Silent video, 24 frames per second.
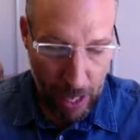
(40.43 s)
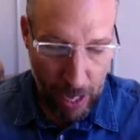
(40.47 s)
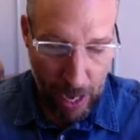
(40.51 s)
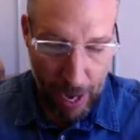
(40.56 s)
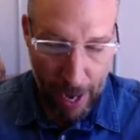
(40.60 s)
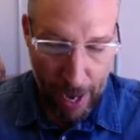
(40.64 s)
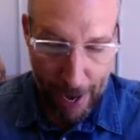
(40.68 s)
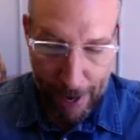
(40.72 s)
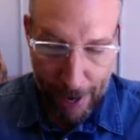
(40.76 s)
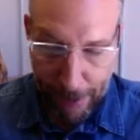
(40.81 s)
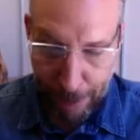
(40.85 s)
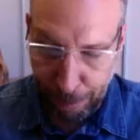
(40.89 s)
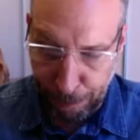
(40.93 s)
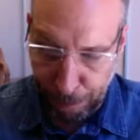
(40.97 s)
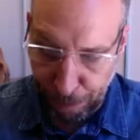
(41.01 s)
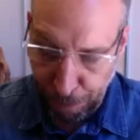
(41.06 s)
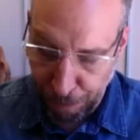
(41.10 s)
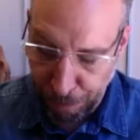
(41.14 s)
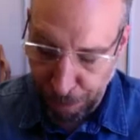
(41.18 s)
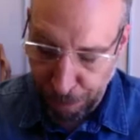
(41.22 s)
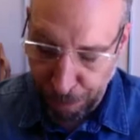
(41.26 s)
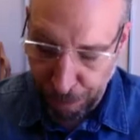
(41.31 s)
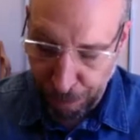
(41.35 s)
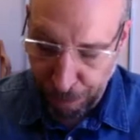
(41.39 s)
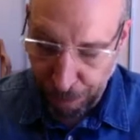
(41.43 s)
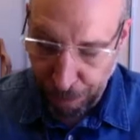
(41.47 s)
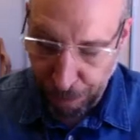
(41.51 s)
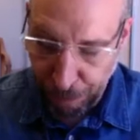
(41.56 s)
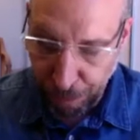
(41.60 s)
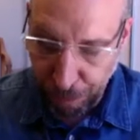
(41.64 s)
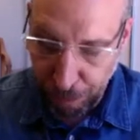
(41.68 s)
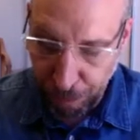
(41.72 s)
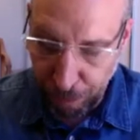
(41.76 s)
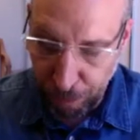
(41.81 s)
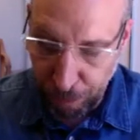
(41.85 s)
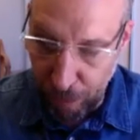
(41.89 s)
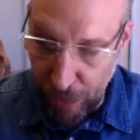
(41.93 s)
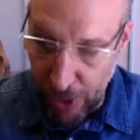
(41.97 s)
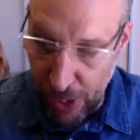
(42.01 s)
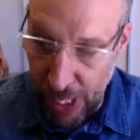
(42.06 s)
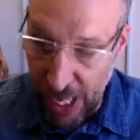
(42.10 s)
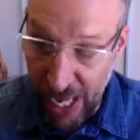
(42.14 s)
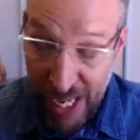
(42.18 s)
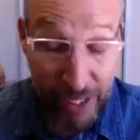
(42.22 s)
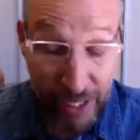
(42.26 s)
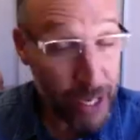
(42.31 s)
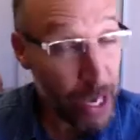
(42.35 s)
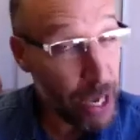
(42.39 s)

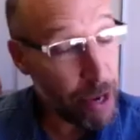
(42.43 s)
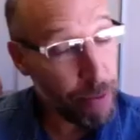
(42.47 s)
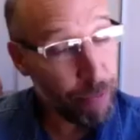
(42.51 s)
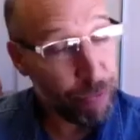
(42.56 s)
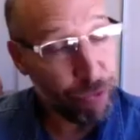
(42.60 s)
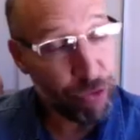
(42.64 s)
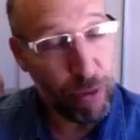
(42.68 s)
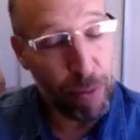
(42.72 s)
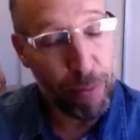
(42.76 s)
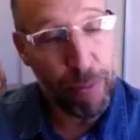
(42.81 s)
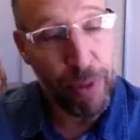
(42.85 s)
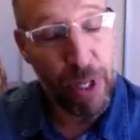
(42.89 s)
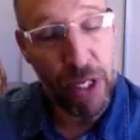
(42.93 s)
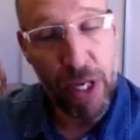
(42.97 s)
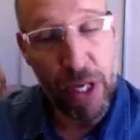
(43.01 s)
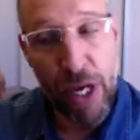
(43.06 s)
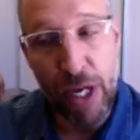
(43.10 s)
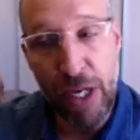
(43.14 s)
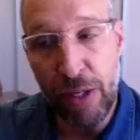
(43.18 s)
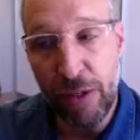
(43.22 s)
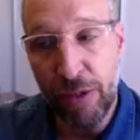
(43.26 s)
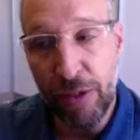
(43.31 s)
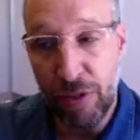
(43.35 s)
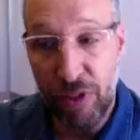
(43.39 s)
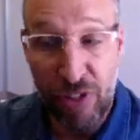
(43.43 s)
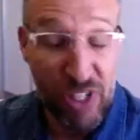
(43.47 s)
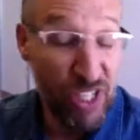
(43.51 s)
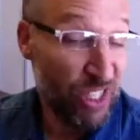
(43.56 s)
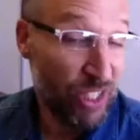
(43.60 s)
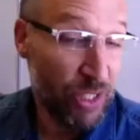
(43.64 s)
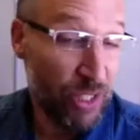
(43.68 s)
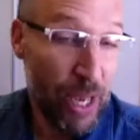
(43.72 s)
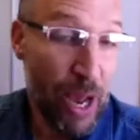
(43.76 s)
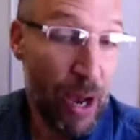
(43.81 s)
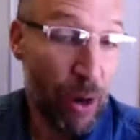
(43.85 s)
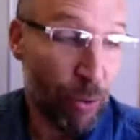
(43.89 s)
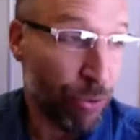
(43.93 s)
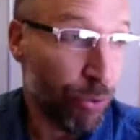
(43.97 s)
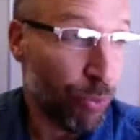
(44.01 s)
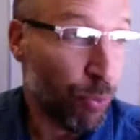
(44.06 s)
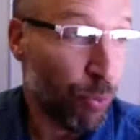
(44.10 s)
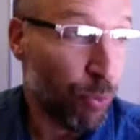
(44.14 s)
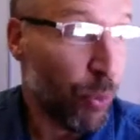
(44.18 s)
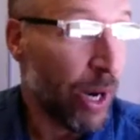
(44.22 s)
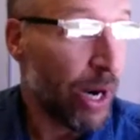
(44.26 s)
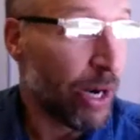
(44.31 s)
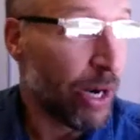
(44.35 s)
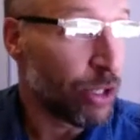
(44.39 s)
It came from the south,
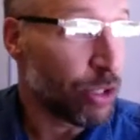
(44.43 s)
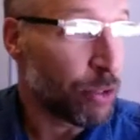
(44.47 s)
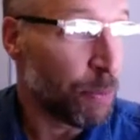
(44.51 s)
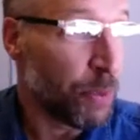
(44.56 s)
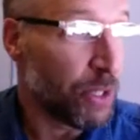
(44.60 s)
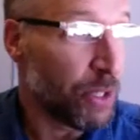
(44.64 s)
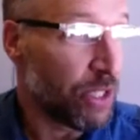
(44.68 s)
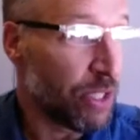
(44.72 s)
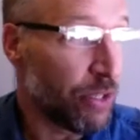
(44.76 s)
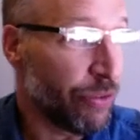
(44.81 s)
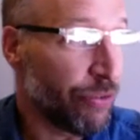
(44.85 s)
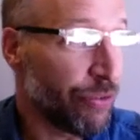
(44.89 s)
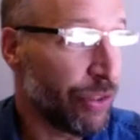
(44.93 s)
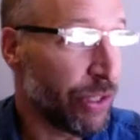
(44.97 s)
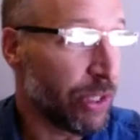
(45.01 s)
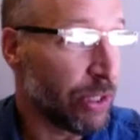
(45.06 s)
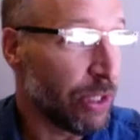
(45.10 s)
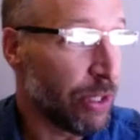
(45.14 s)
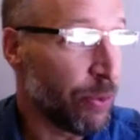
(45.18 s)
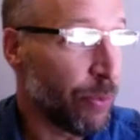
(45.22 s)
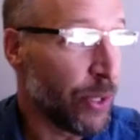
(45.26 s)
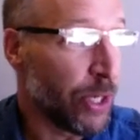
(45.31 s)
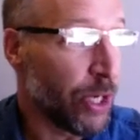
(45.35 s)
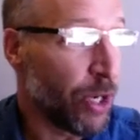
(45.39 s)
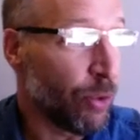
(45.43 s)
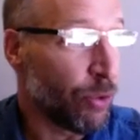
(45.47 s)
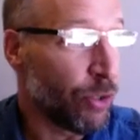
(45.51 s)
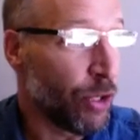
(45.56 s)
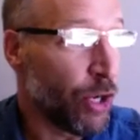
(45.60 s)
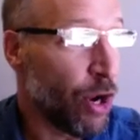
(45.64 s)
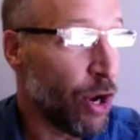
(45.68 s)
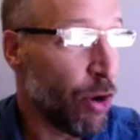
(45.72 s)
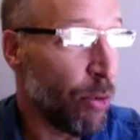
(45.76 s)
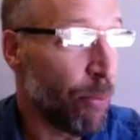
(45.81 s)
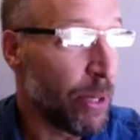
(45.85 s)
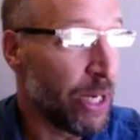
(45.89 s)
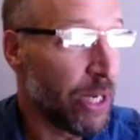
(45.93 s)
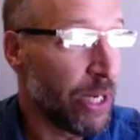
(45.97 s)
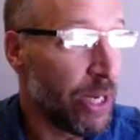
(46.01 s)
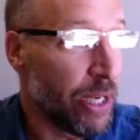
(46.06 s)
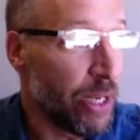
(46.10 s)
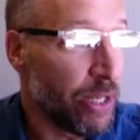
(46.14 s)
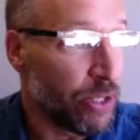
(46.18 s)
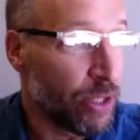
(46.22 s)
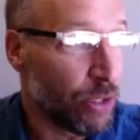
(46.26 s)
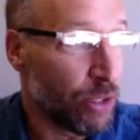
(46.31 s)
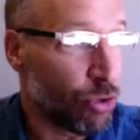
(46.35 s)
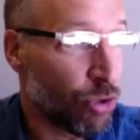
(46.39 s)
where specifically we don't know, but it
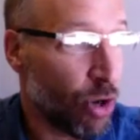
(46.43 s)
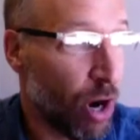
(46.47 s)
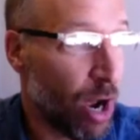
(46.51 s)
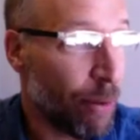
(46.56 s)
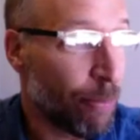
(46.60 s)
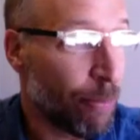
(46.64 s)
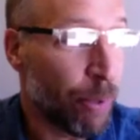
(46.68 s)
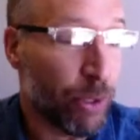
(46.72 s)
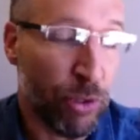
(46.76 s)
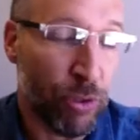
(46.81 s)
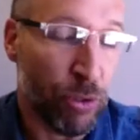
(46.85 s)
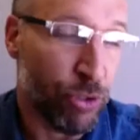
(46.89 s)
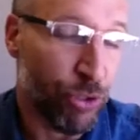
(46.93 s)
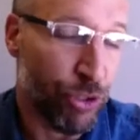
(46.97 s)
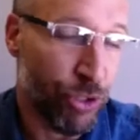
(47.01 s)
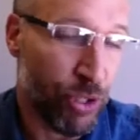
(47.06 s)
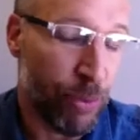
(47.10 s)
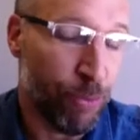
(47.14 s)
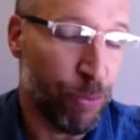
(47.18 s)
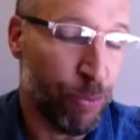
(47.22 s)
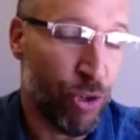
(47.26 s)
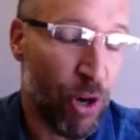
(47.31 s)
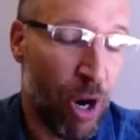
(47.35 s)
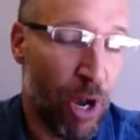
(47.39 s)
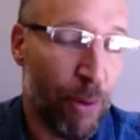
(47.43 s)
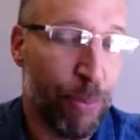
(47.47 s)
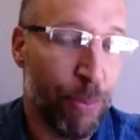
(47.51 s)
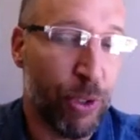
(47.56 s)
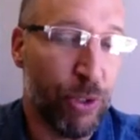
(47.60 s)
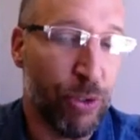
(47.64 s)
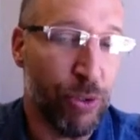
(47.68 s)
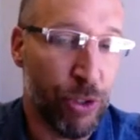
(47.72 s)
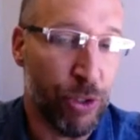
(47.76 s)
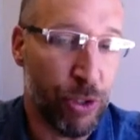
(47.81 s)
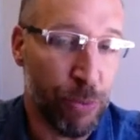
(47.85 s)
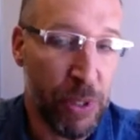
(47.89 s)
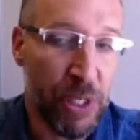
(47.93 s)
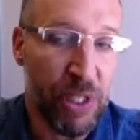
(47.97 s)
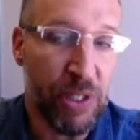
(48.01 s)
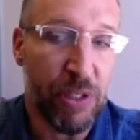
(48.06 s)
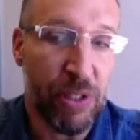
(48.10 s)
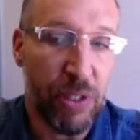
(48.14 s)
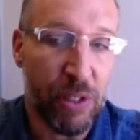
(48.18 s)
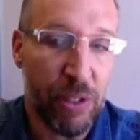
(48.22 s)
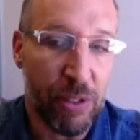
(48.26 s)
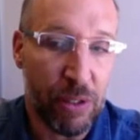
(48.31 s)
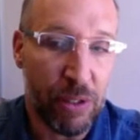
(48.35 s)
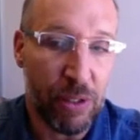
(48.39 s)
is a tropical or subtropical
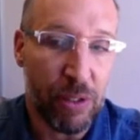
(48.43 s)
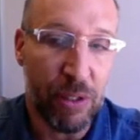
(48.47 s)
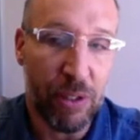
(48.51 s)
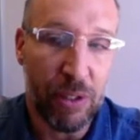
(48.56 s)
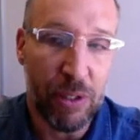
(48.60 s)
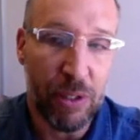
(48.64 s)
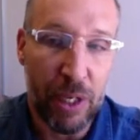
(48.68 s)
species.